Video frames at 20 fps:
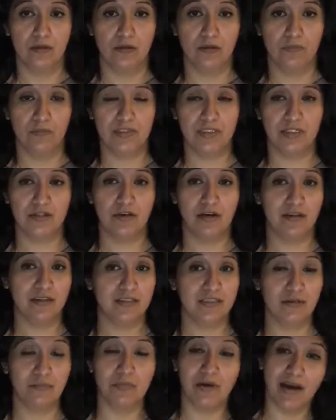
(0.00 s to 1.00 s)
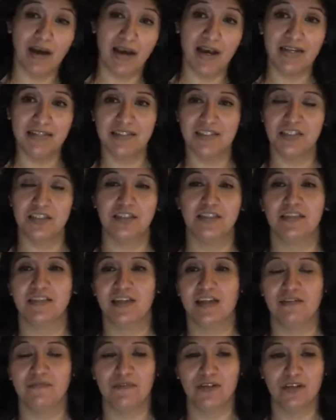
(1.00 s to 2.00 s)
what's it called? The surprise into
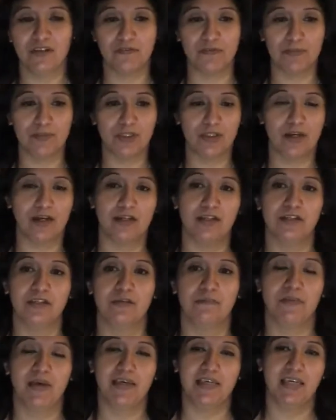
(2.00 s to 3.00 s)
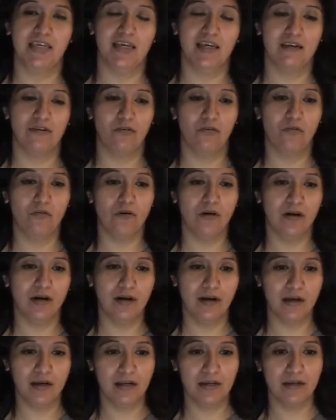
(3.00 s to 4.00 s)
Disneyland, you know, from Josh, Becky, and
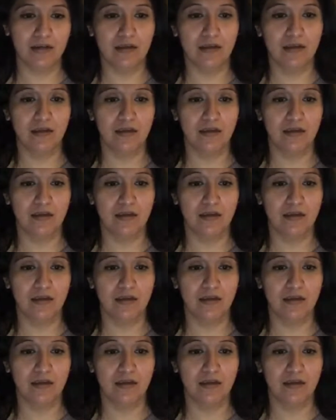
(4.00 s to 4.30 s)
Juan.